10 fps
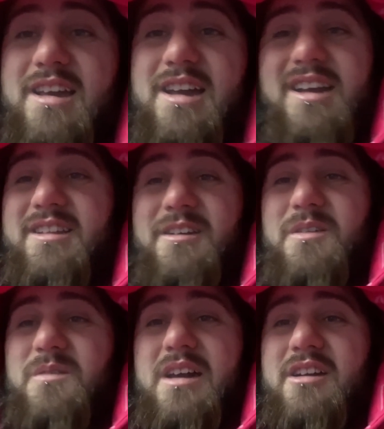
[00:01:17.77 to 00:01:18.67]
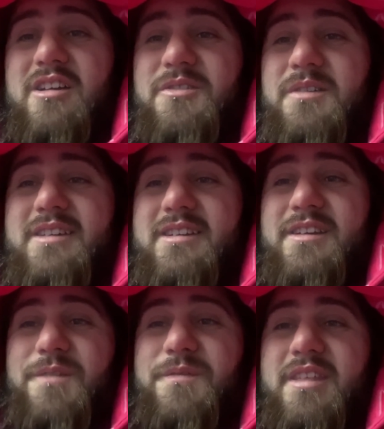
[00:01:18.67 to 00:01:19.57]
I don't know why I got so excited
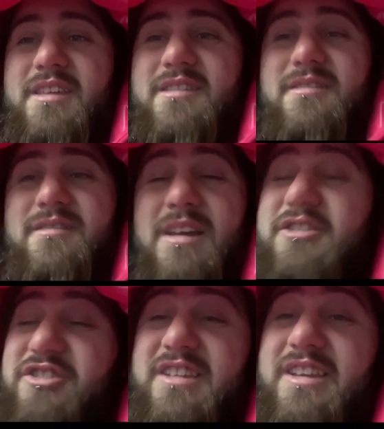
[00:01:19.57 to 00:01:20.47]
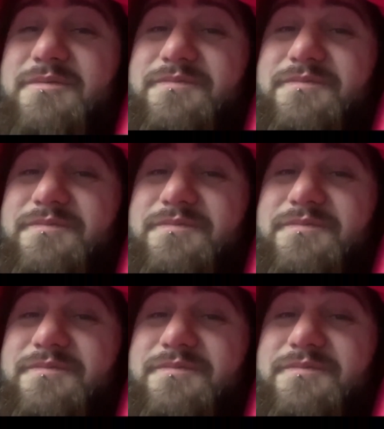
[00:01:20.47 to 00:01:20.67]
over this. I just did.